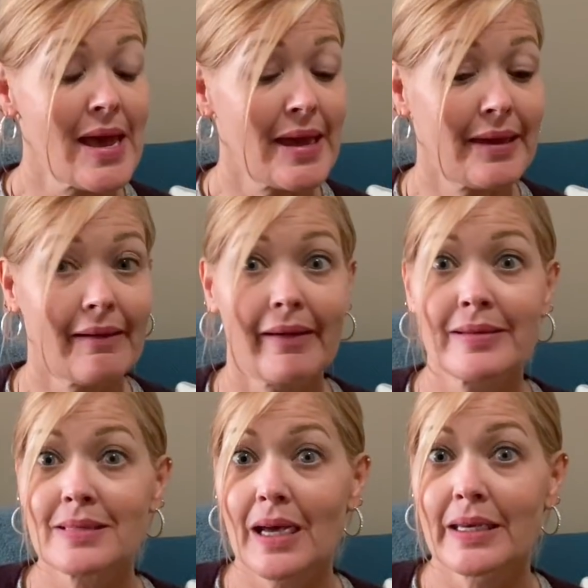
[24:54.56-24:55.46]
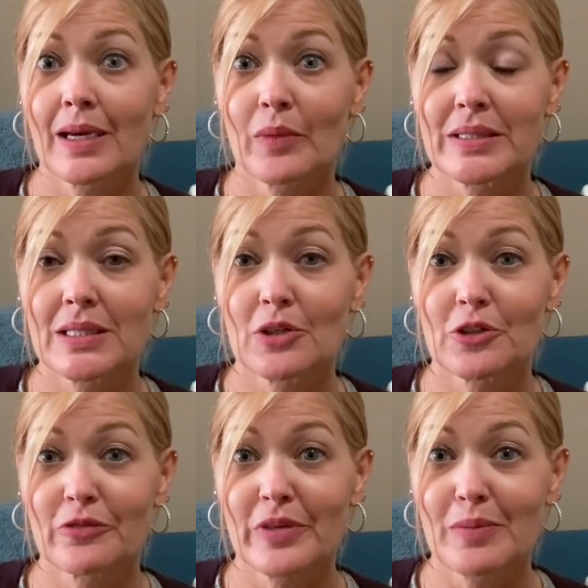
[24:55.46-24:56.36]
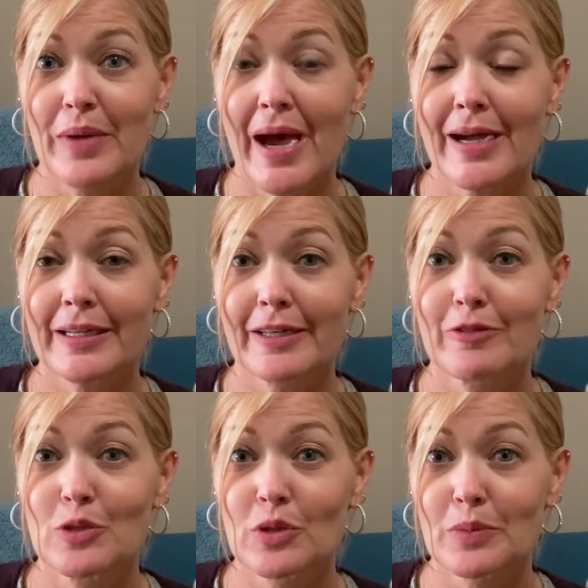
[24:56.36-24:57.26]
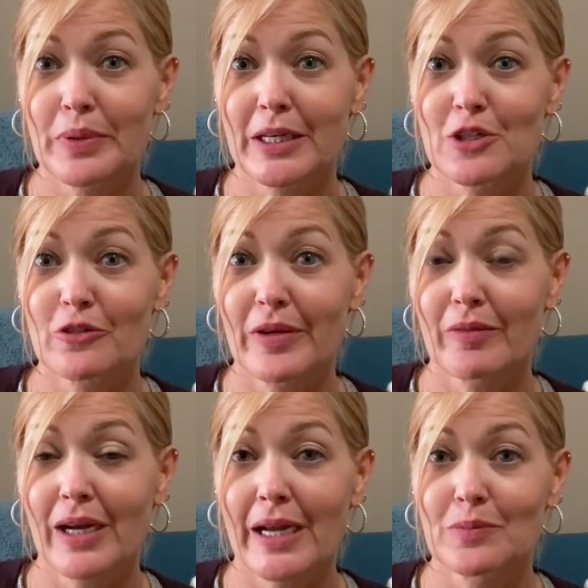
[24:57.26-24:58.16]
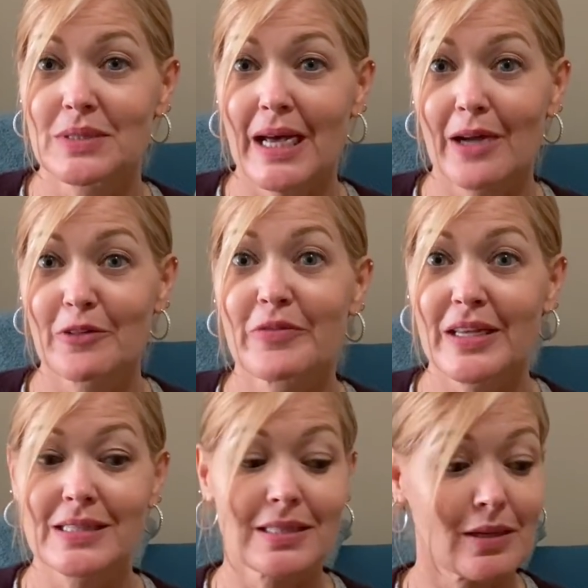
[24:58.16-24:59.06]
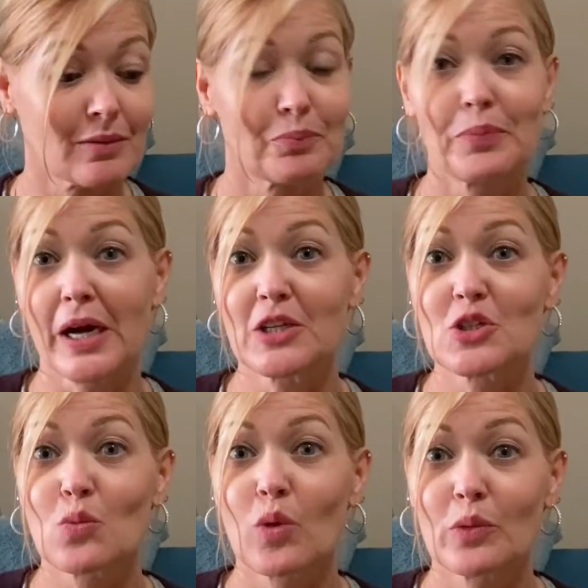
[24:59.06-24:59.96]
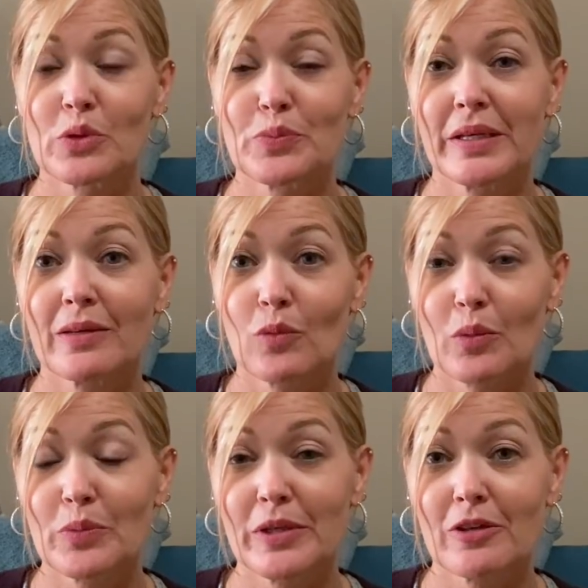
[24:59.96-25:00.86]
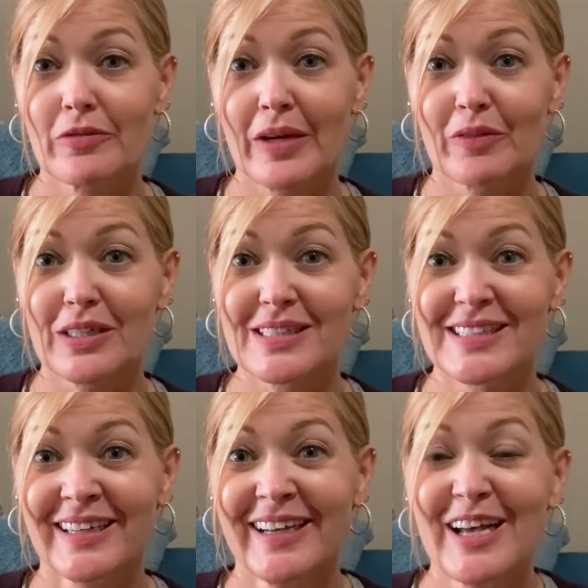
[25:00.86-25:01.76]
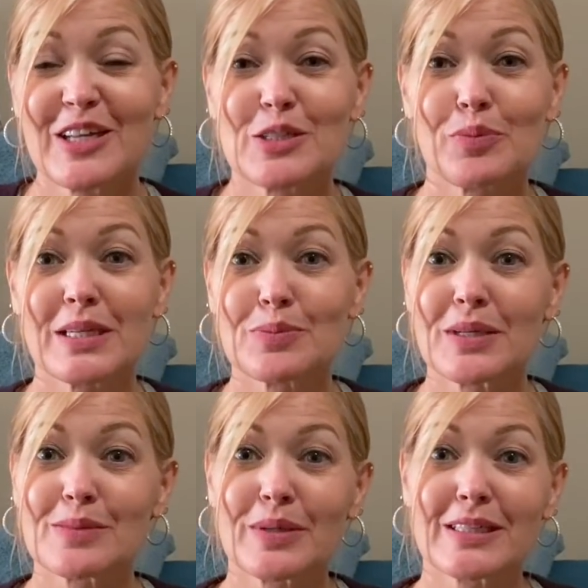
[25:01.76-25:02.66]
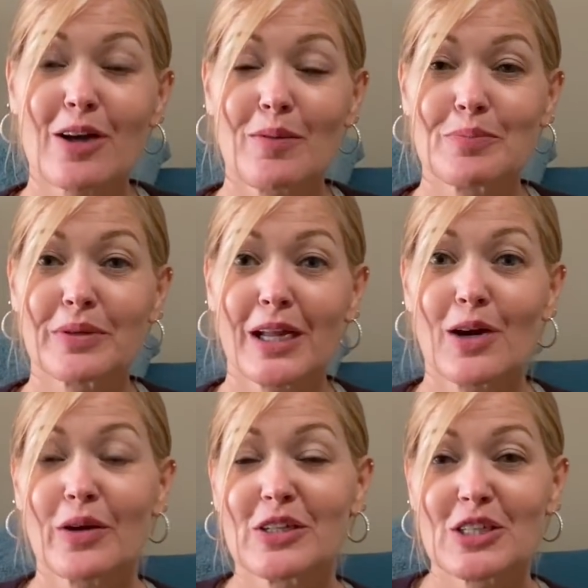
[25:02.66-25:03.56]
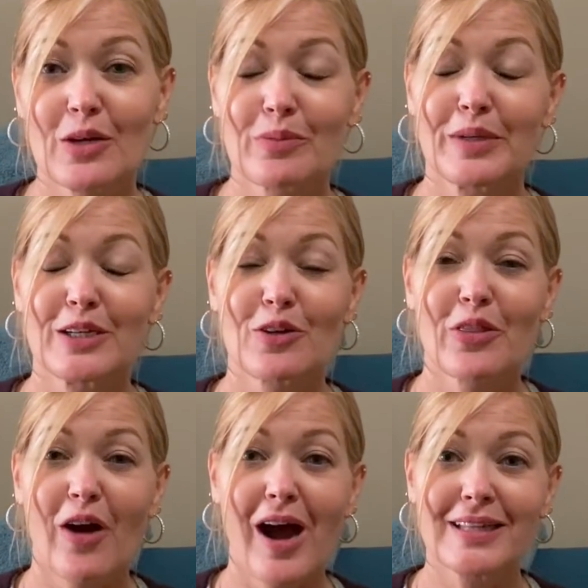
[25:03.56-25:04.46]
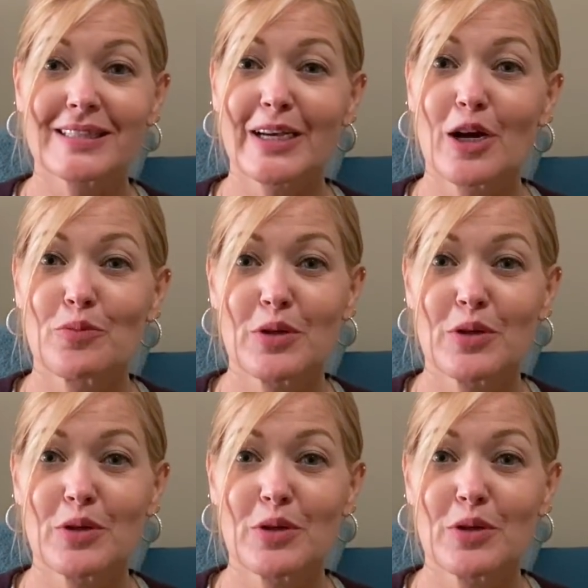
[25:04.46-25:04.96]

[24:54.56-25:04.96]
And I can't wait to hear your feedback. If you were to pick your favorite items out of this bunch, what would be what would be your favorites? So please, please, please comment below and share with me your thoughts. I hope